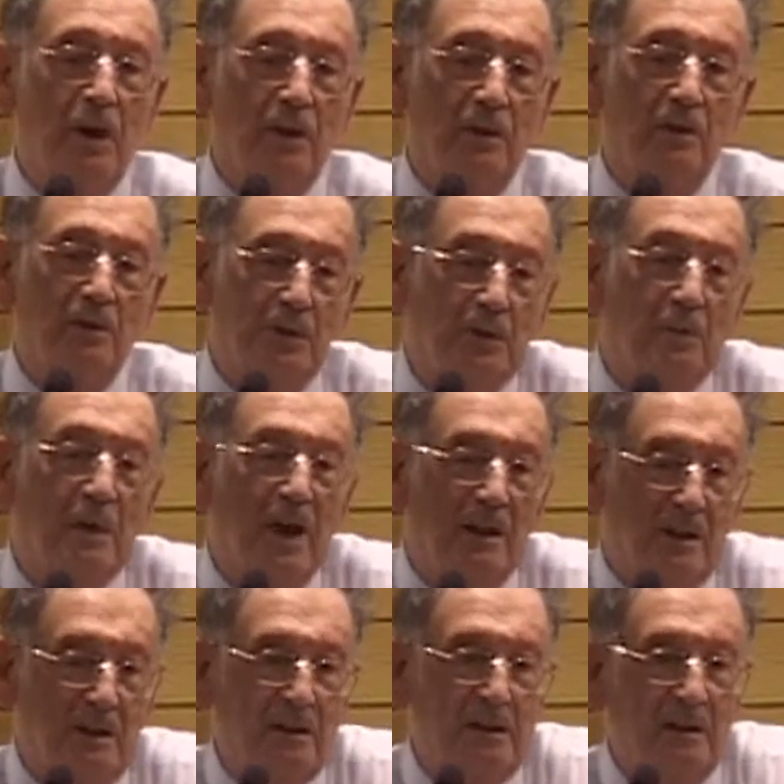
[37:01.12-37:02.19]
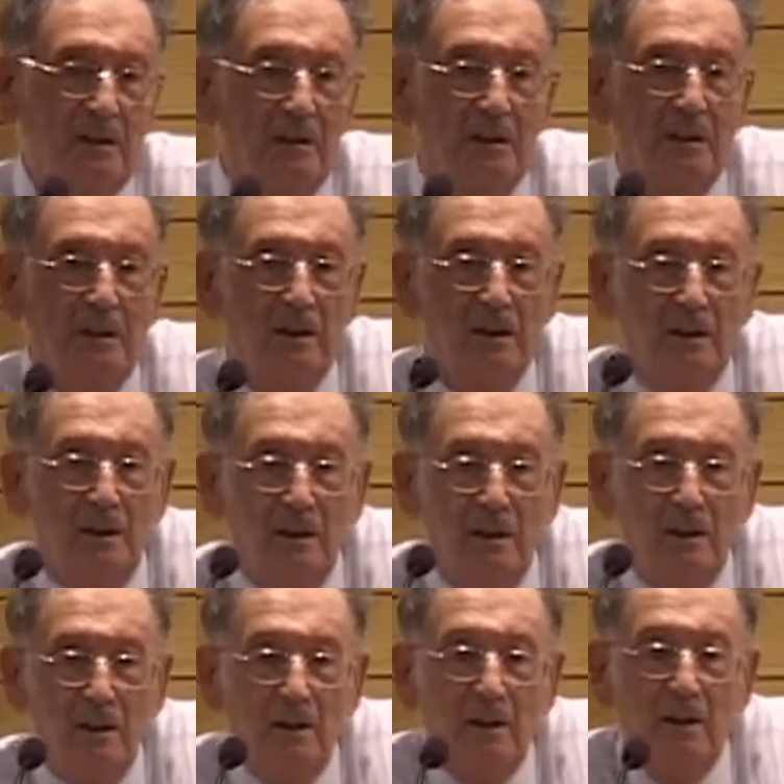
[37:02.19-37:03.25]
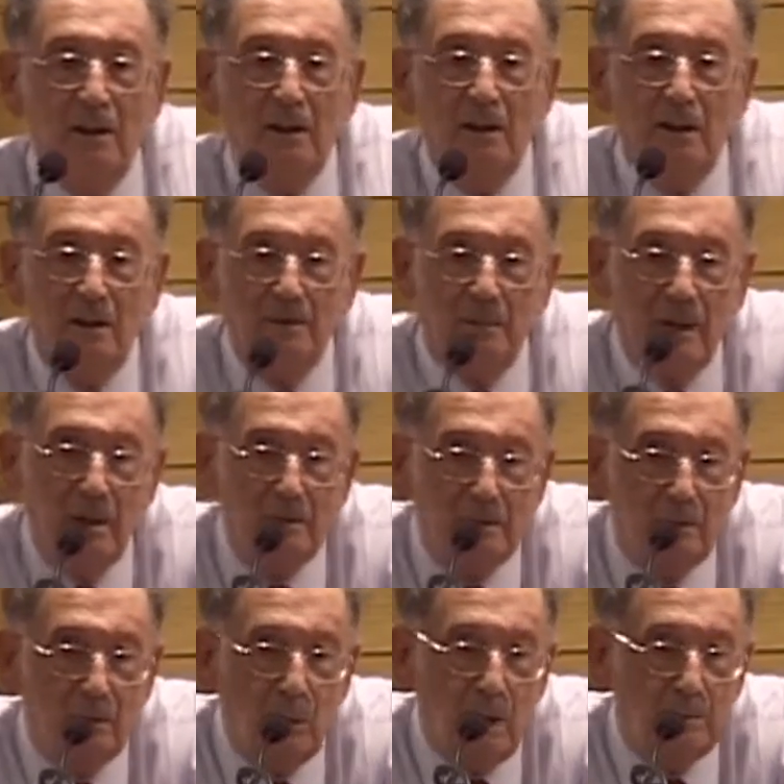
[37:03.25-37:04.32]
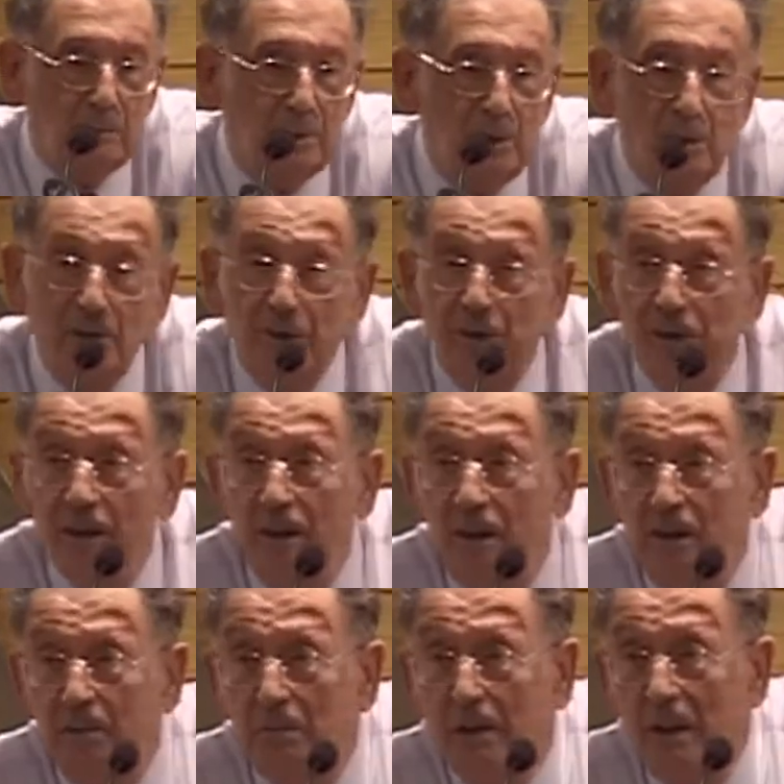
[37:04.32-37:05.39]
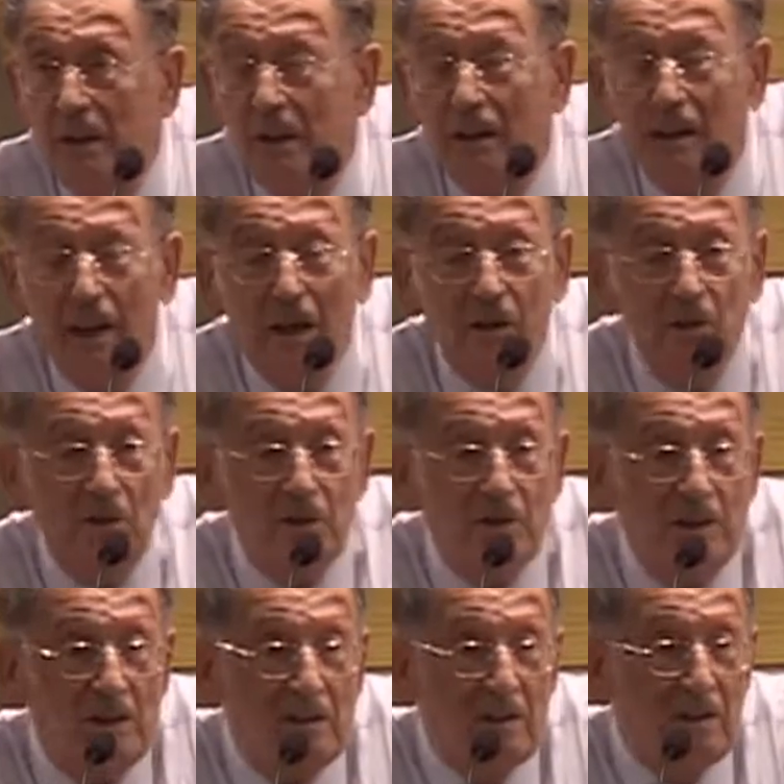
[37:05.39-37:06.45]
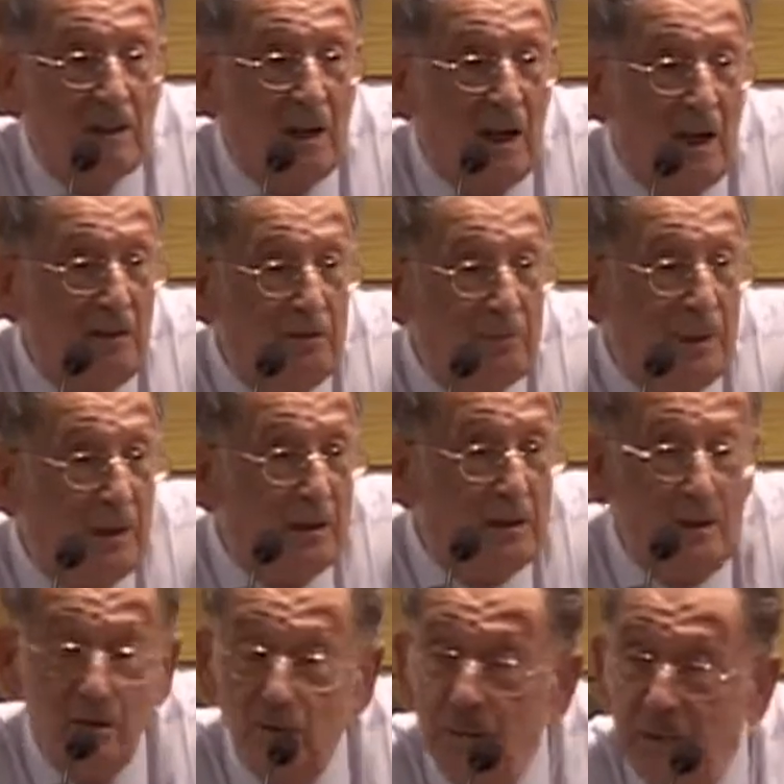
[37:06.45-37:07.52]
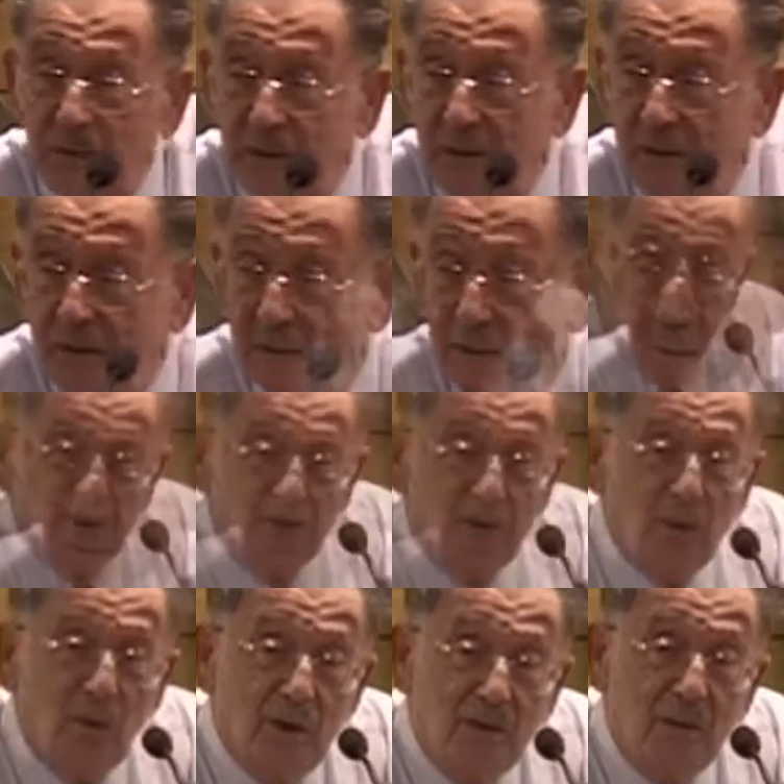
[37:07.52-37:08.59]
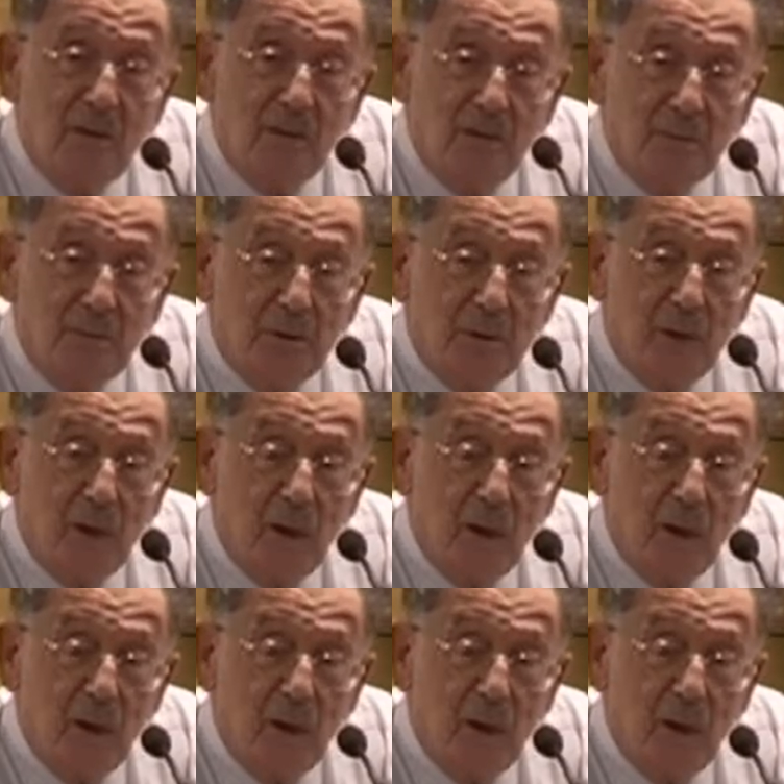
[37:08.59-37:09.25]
part of humanity. About 1.3 billion out of 6.5 billion humans, it's quite a number.